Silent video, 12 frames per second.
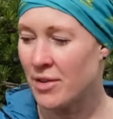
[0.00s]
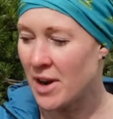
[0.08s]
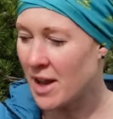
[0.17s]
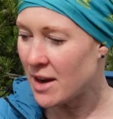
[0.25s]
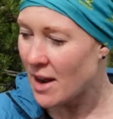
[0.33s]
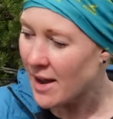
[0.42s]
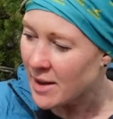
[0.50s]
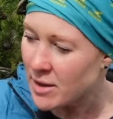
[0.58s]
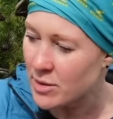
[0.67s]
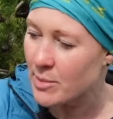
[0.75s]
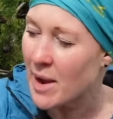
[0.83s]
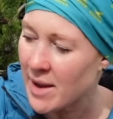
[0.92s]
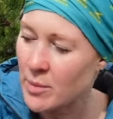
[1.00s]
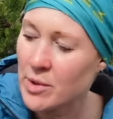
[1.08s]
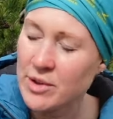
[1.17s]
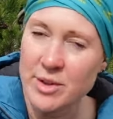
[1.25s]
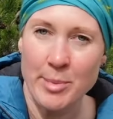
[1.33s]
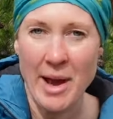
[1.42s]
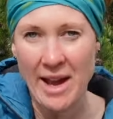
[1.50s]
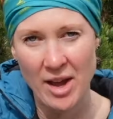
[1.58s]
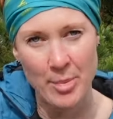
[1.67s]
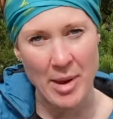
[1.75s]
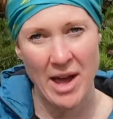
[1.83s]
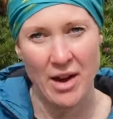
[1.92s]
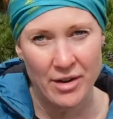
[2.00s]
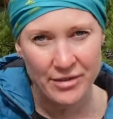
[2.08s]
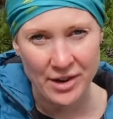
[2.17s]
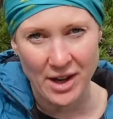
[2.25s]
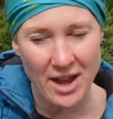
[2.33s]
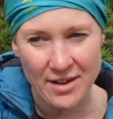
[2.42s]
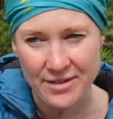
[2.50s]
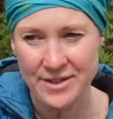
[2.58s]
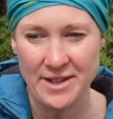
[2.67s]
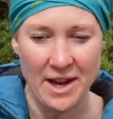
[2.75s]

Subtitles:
of running at night, you might want to pack a pair of gloves.